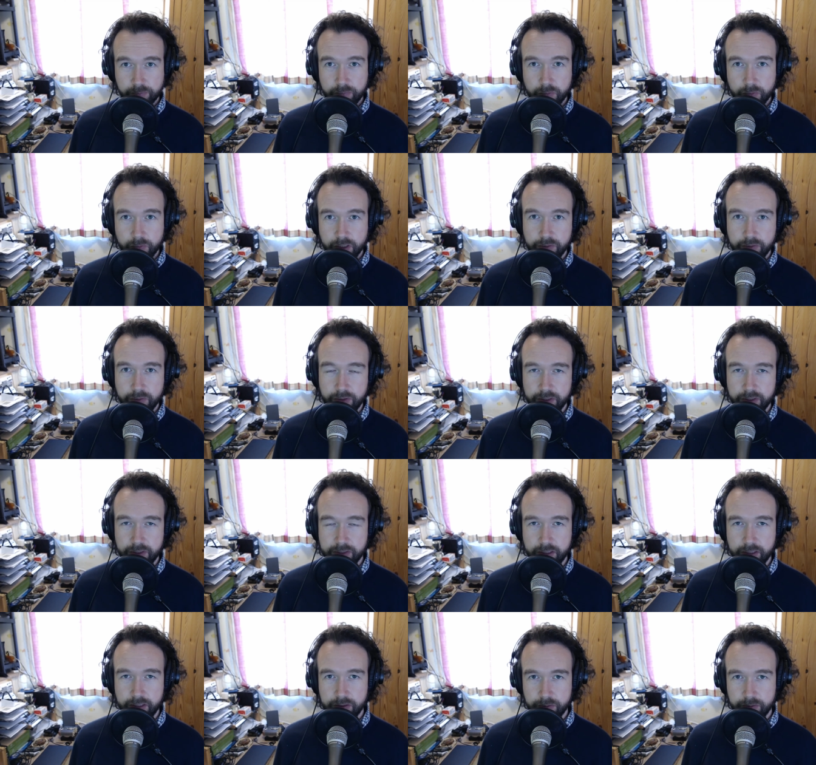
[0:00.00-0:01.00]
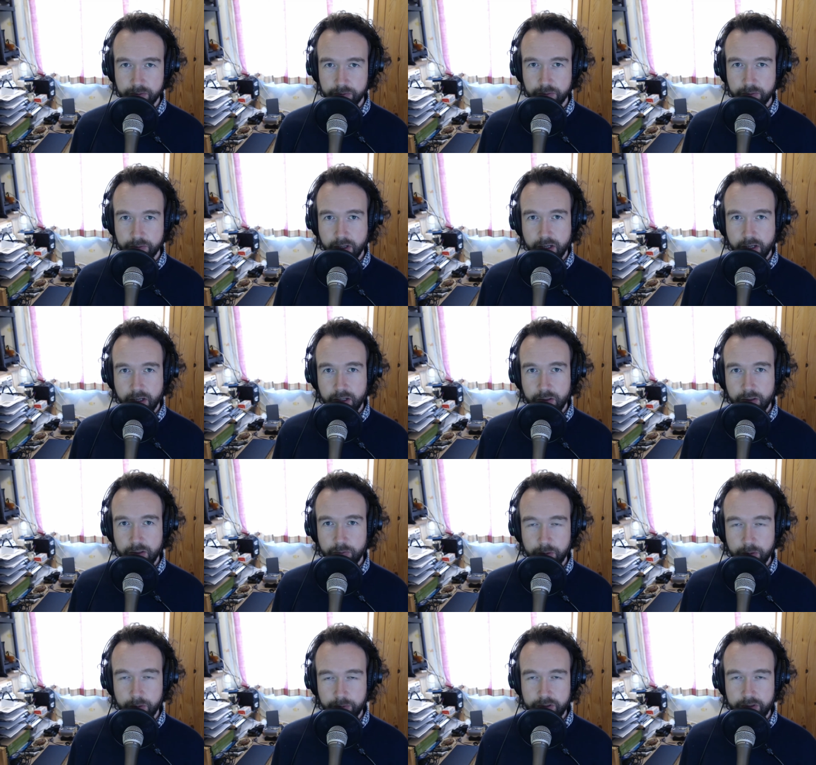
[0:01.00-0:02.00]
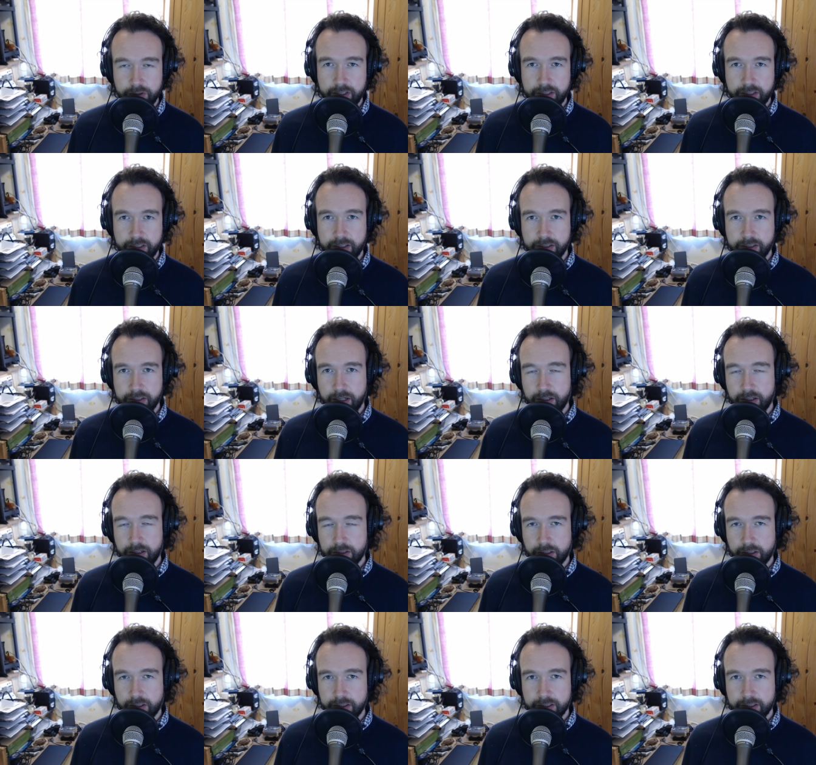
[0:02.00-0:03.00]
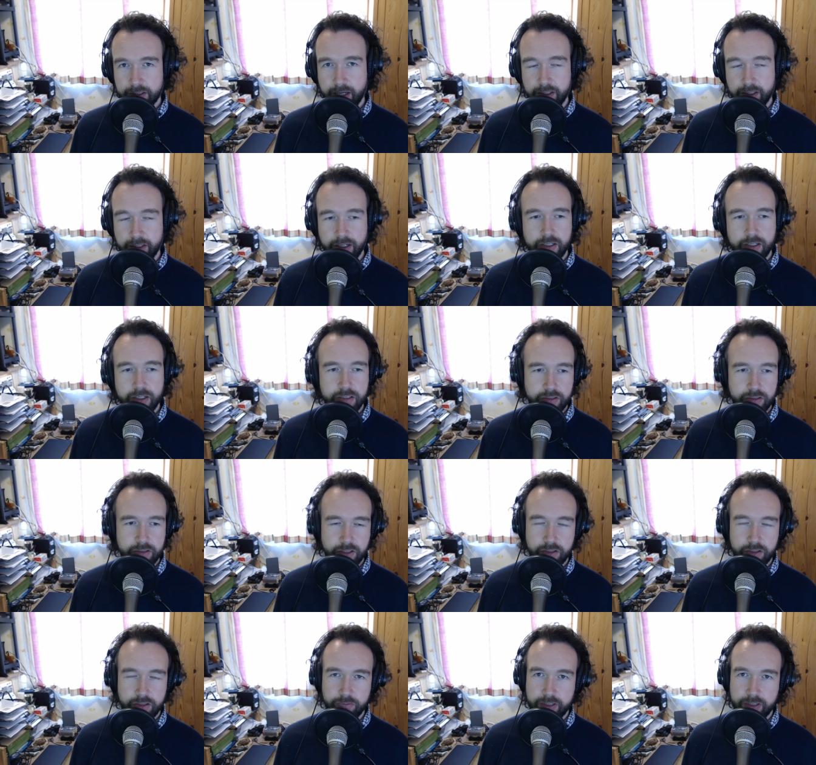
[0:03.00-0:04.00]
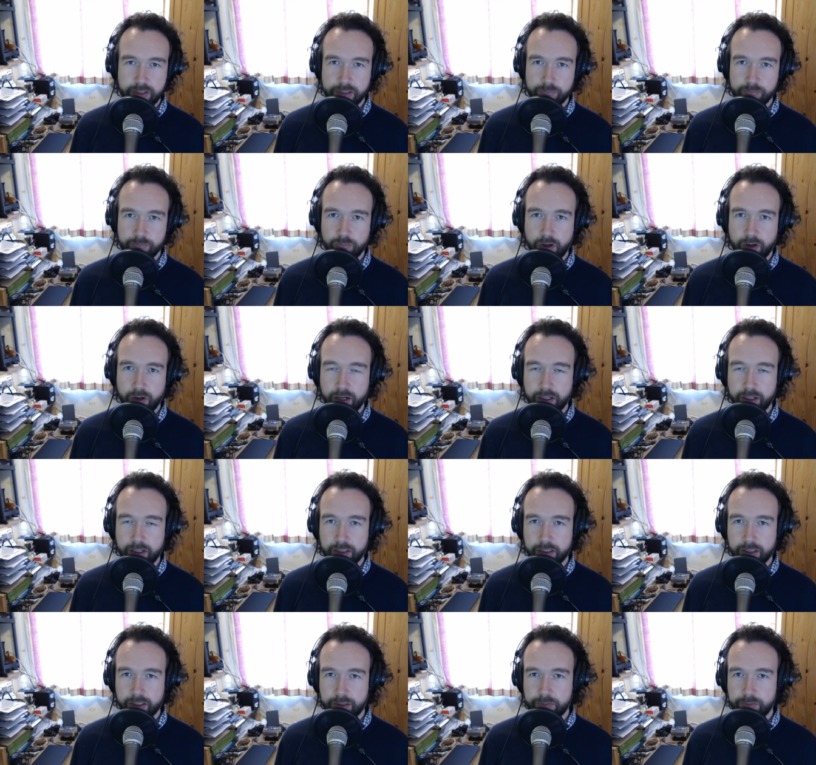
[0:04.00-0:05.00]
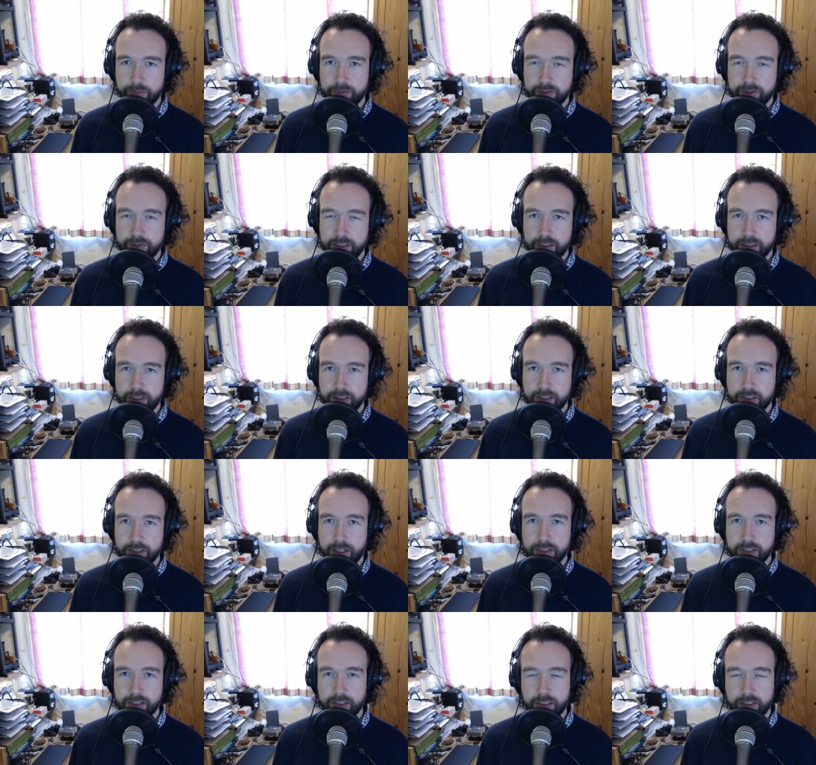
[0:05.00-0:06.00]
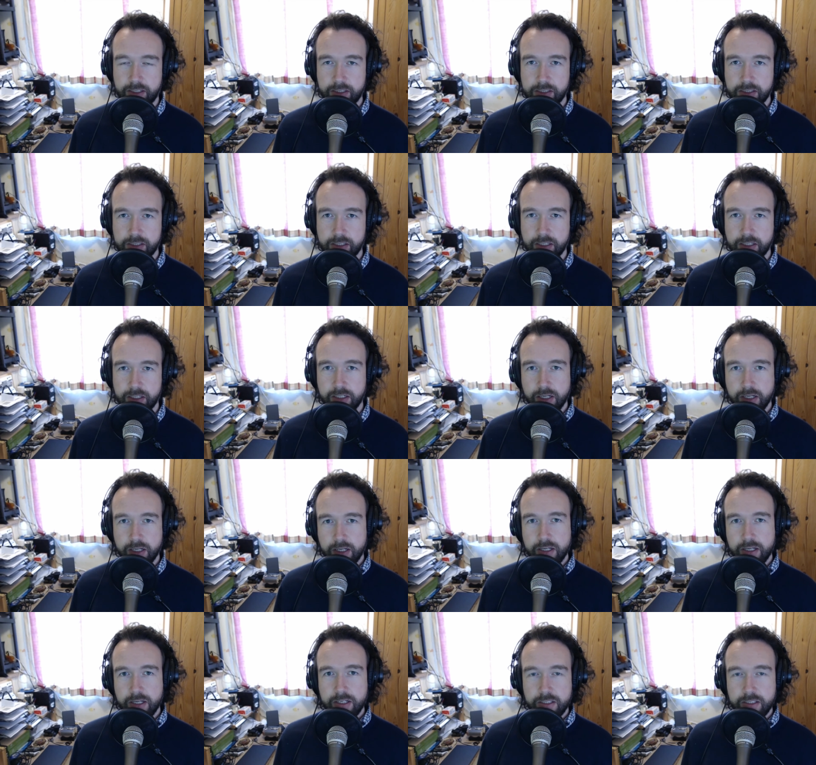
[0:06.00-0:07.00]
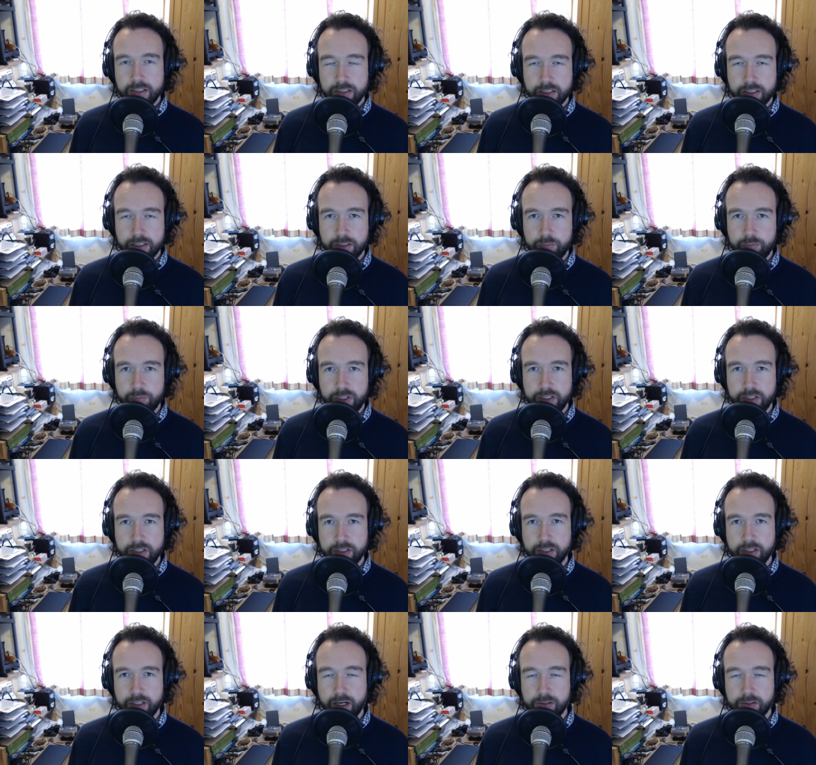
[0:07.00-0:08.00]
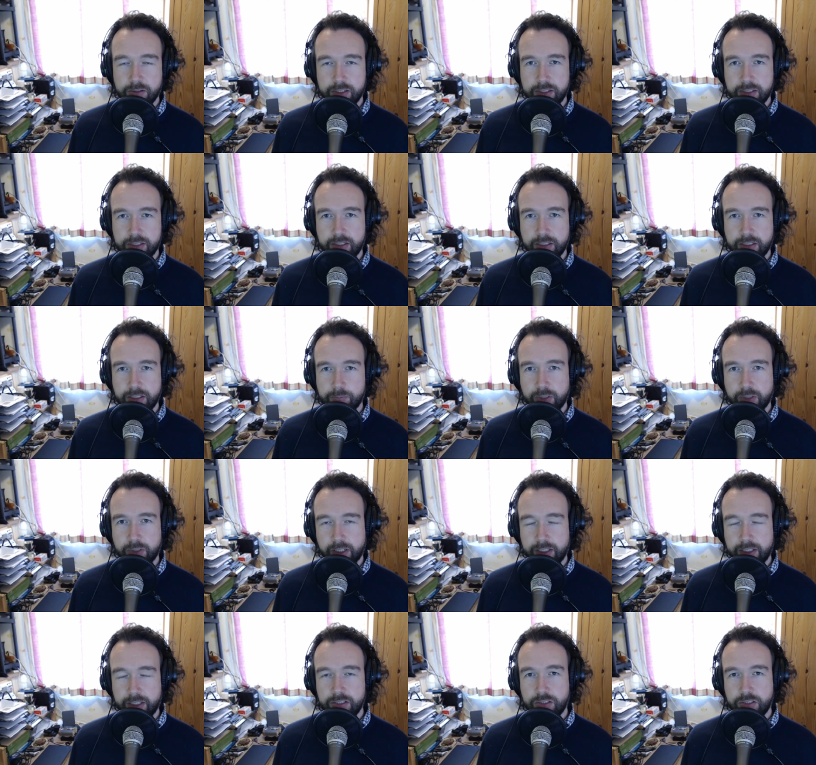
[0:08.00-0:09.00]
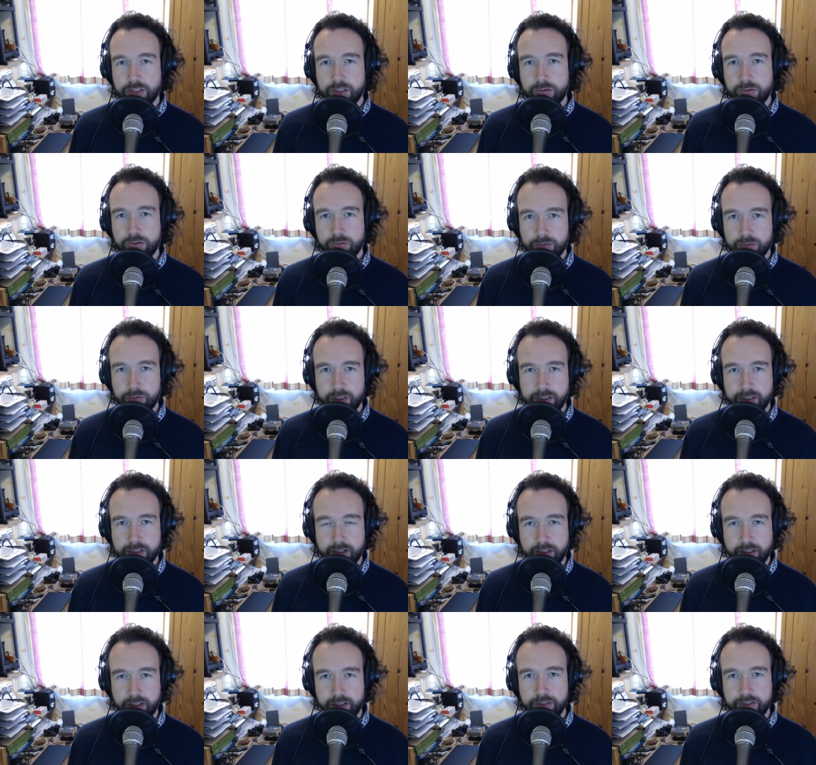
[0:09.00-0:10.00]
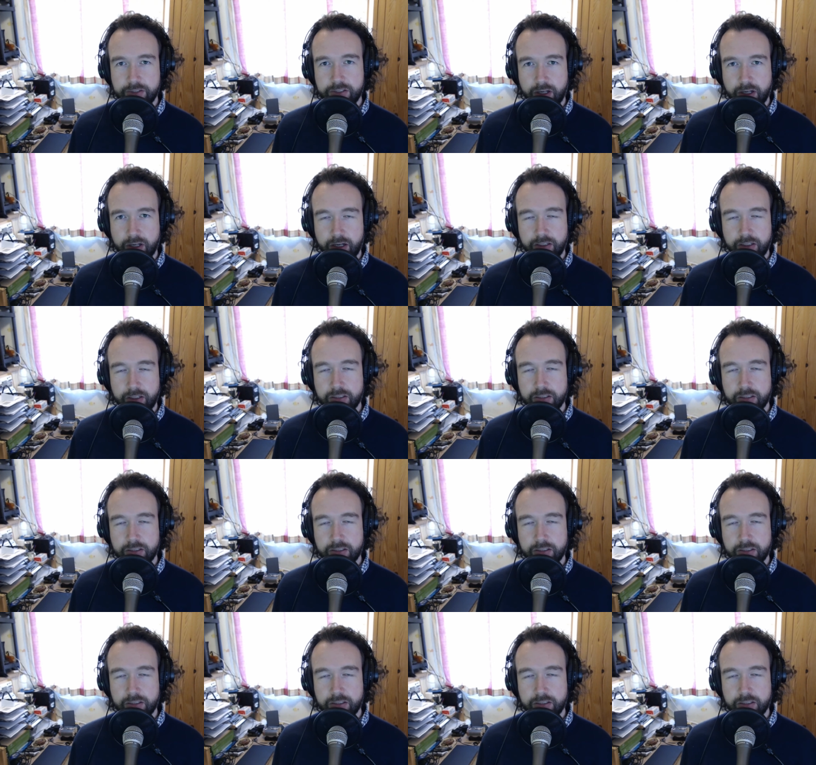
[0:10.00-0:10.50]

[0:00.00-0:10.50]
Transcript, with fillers: give you a sense of what the project is and how it's going together. The other reason why I'm going to revisit this later is that the computer that I was intending to plug it into decided to die,